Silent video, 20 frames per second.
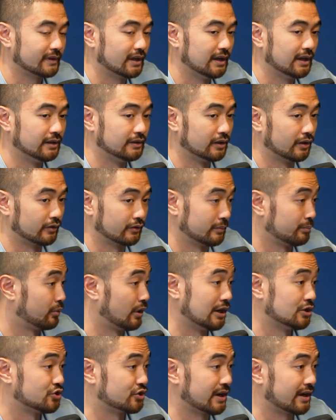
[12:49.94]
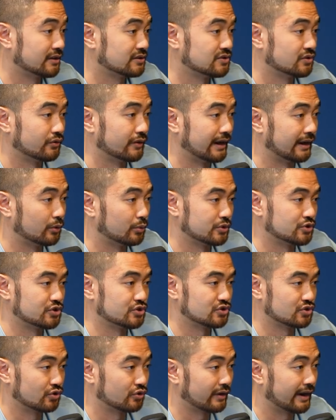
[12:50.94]
another project, right? Which
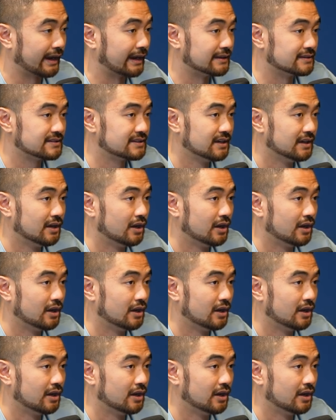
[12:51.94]
is great.